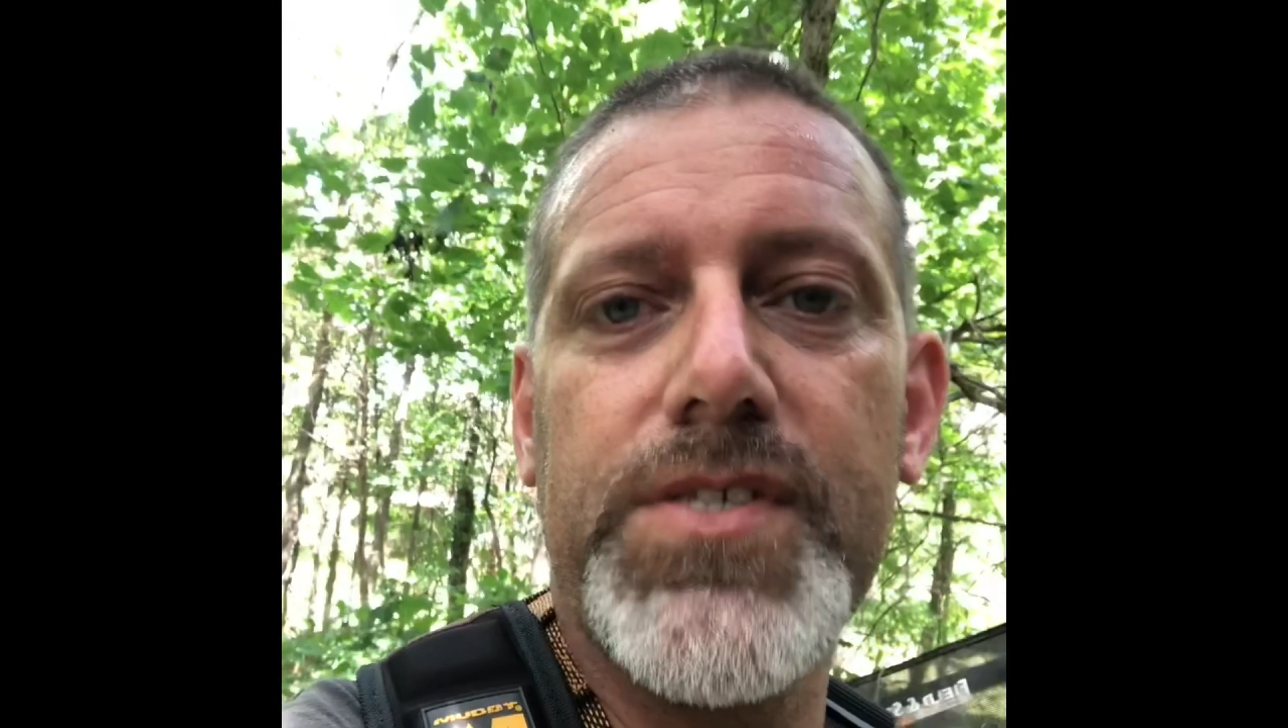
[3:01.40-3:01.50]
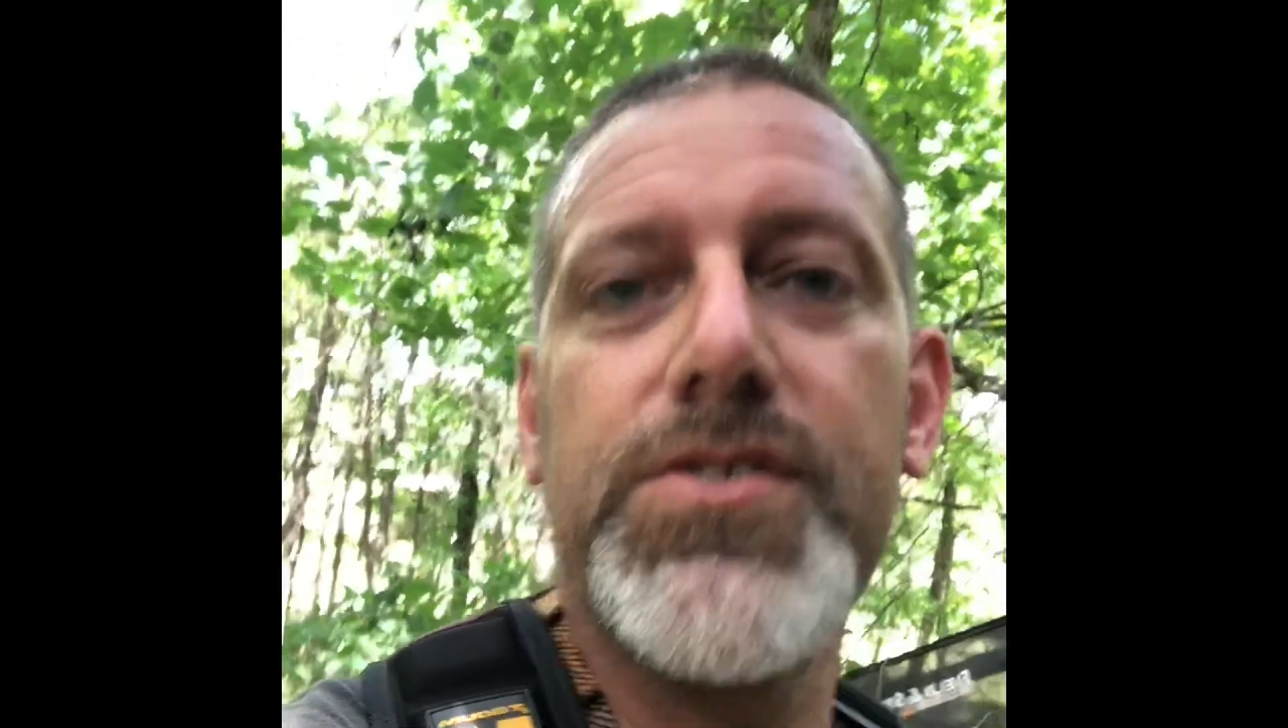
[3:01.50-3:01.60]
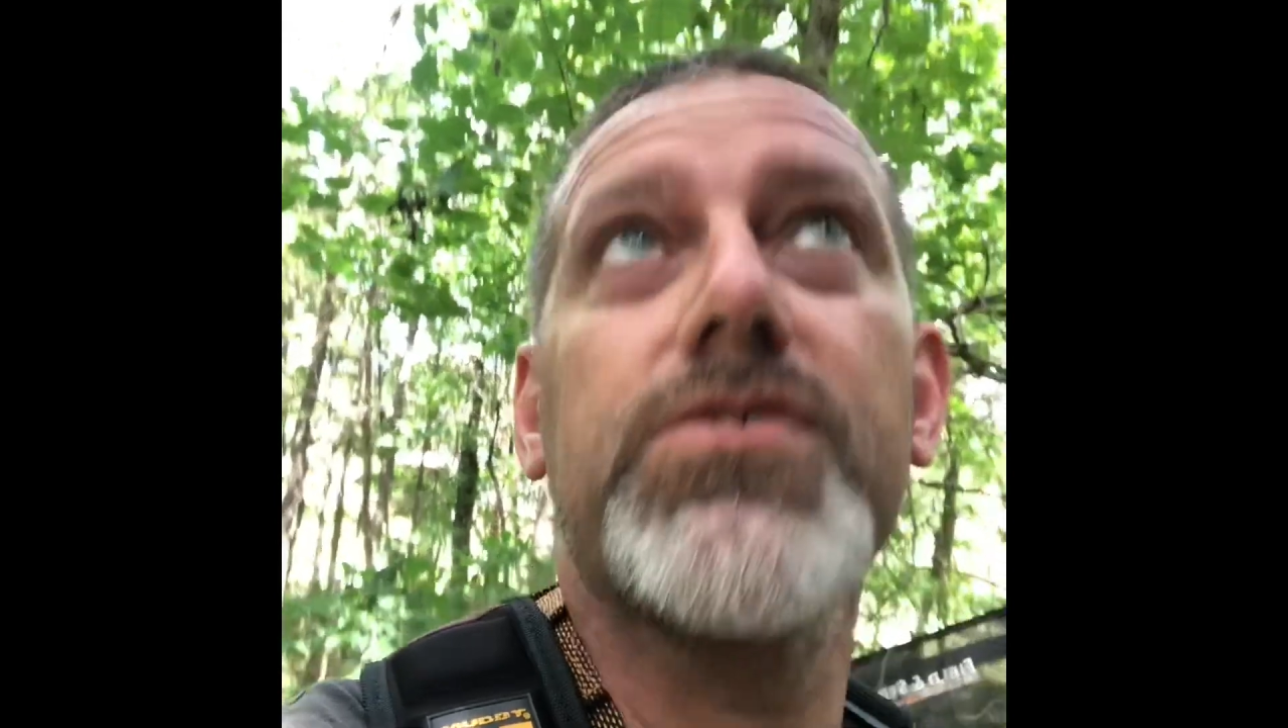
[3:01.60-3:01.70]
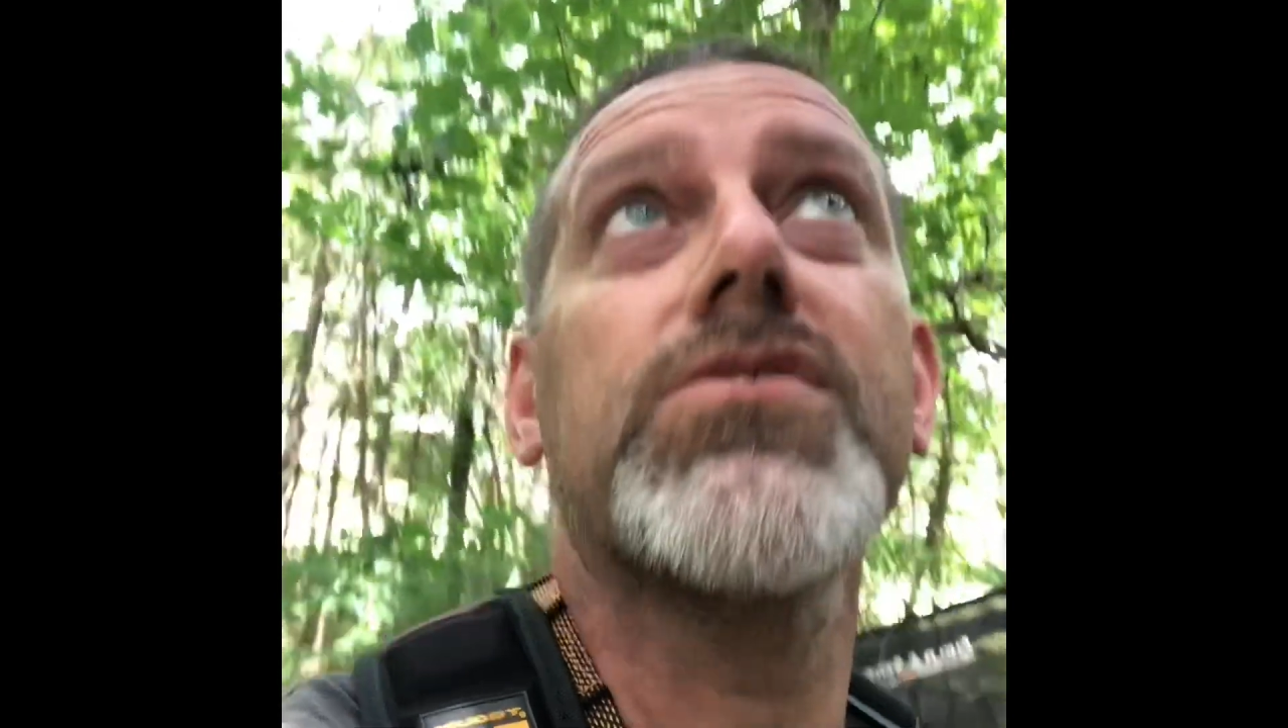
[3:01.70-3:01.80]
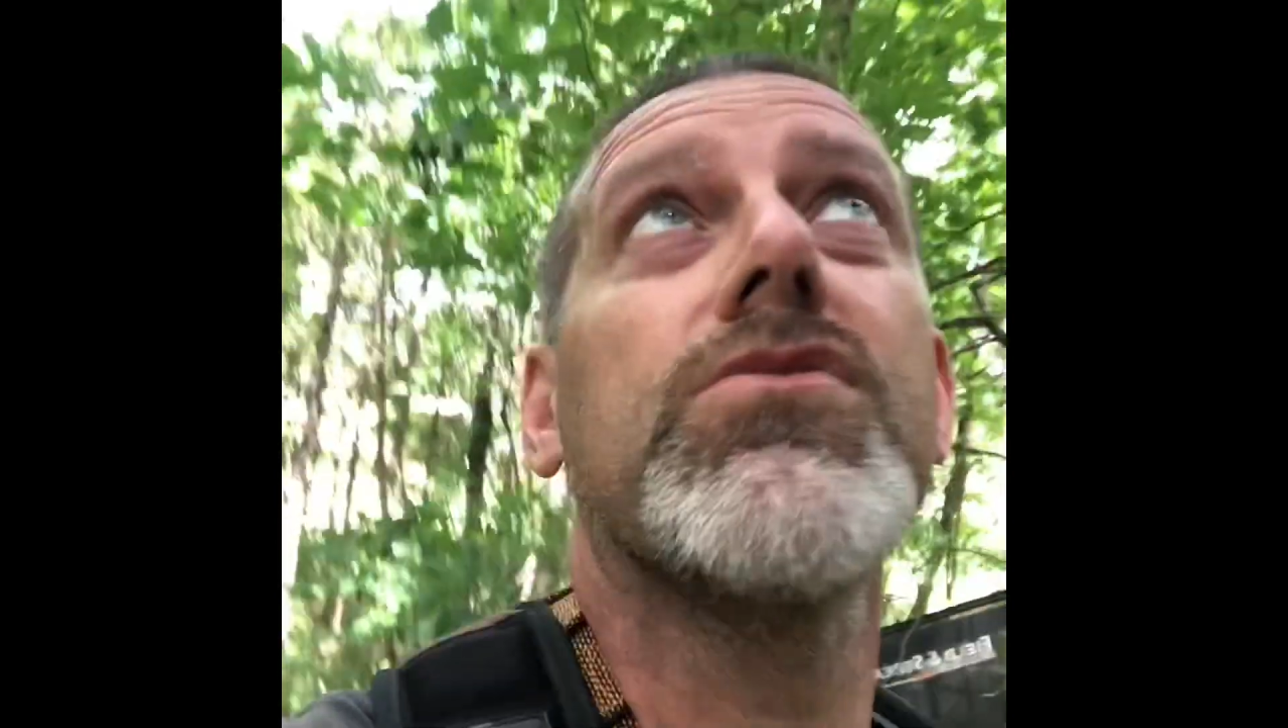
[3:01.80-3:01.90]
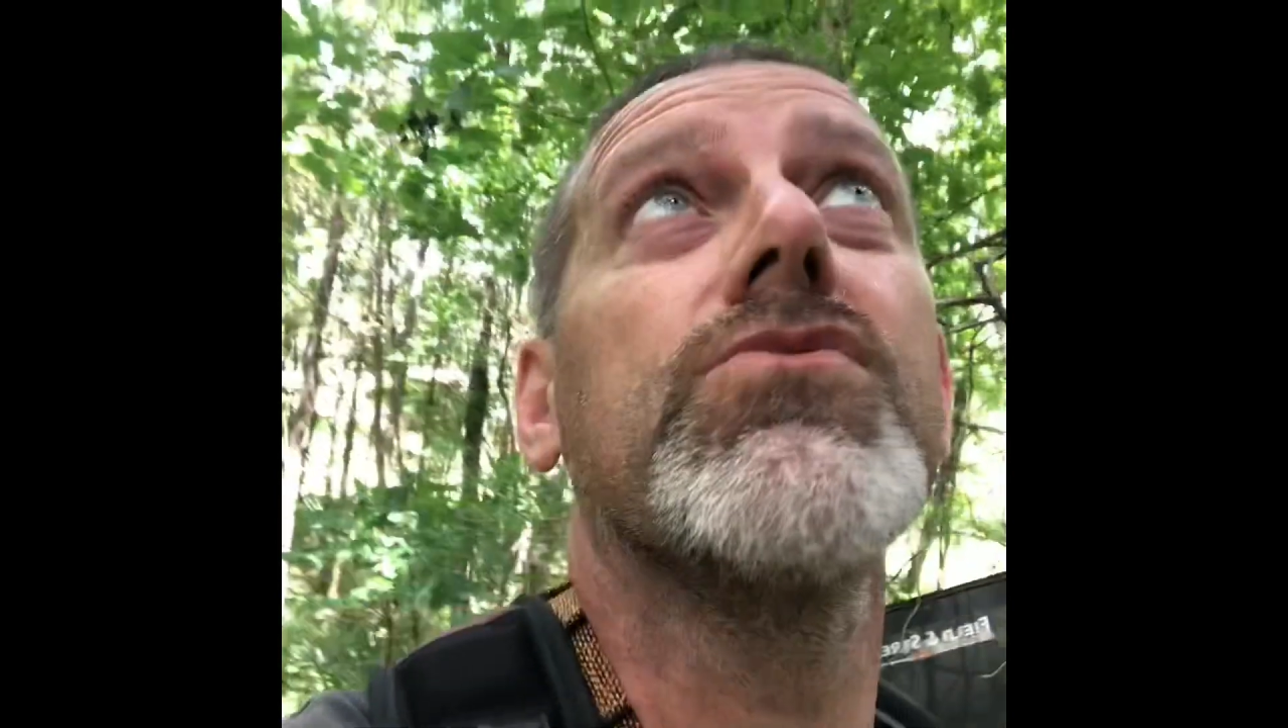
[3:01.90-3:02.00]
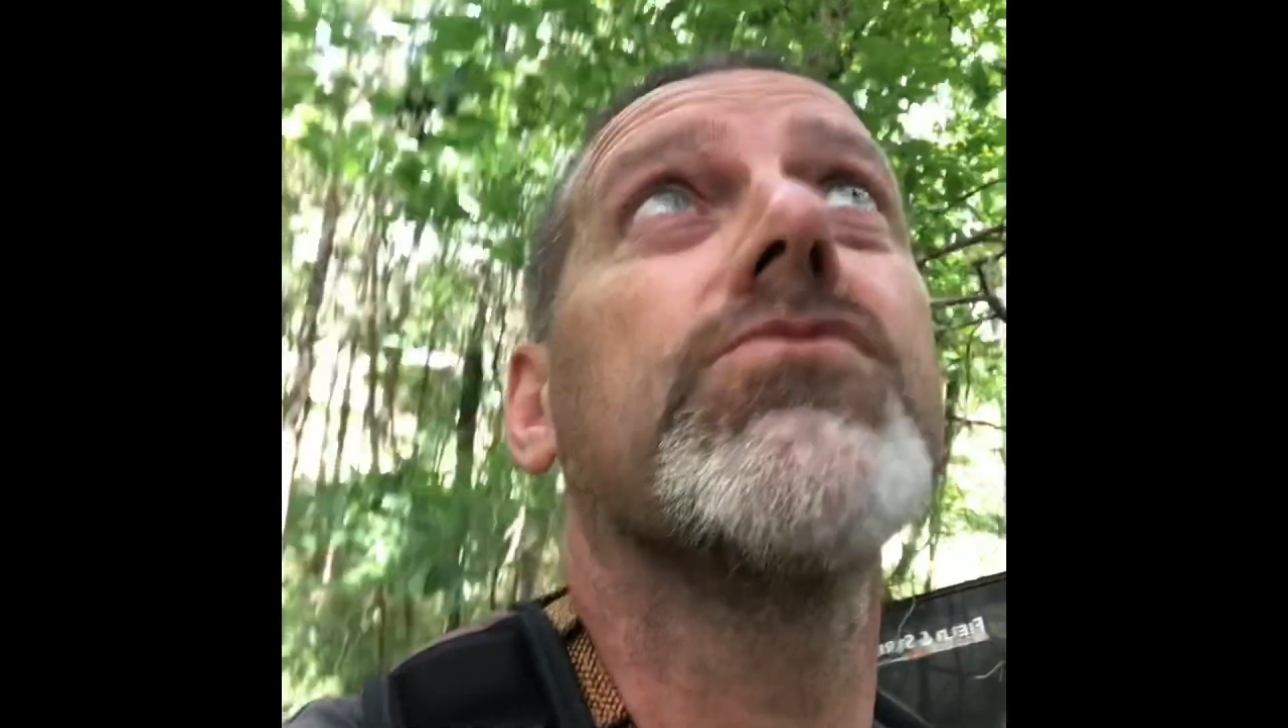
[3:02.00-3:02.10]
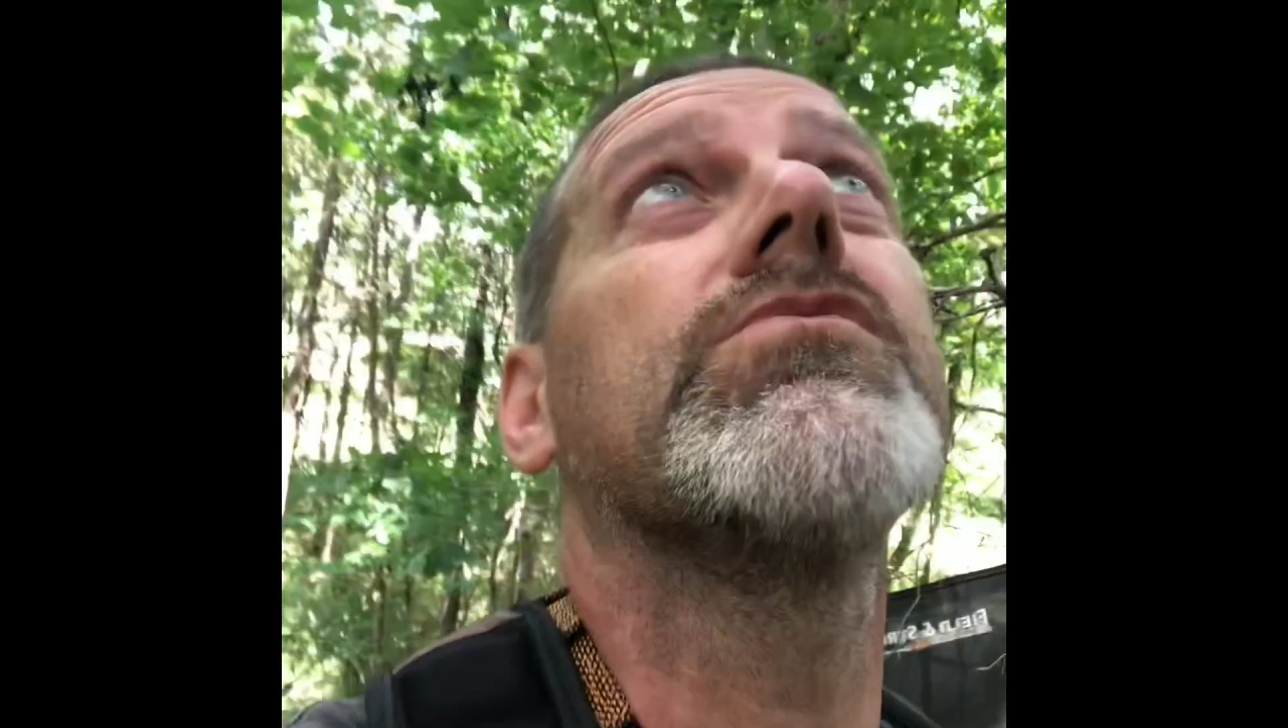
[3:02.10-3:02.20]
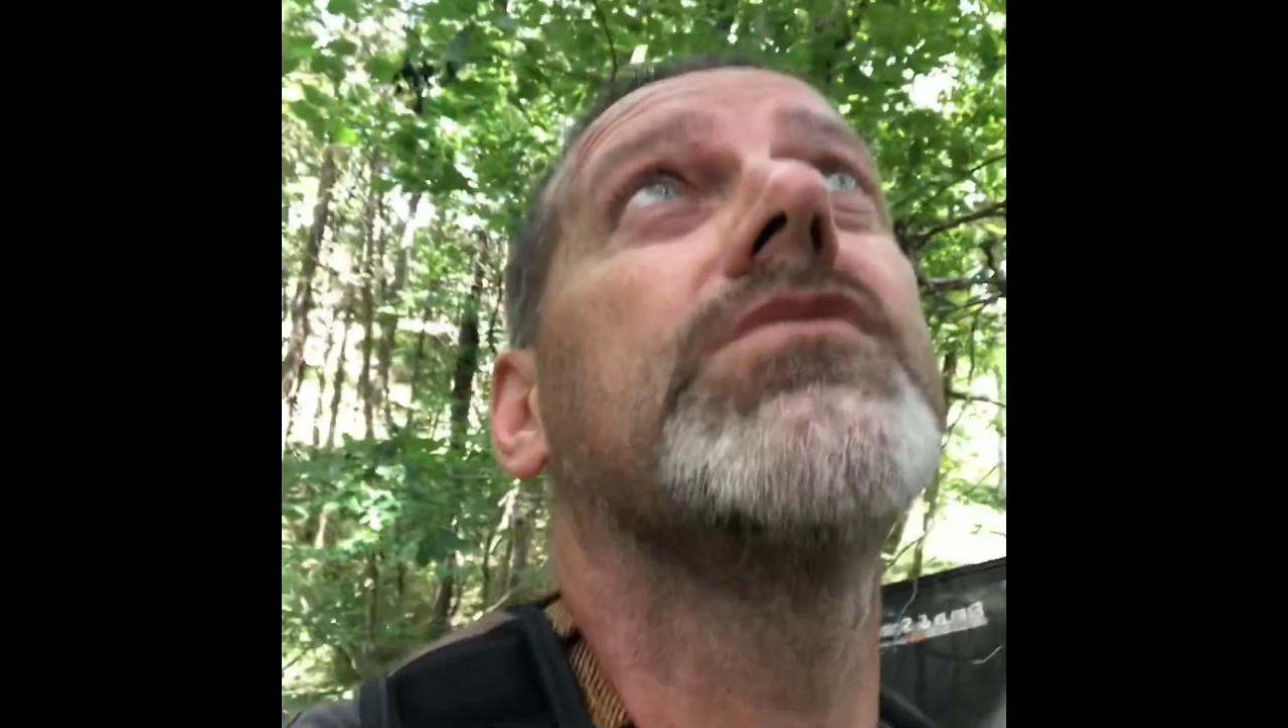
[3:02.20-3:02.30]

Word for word: it's just a little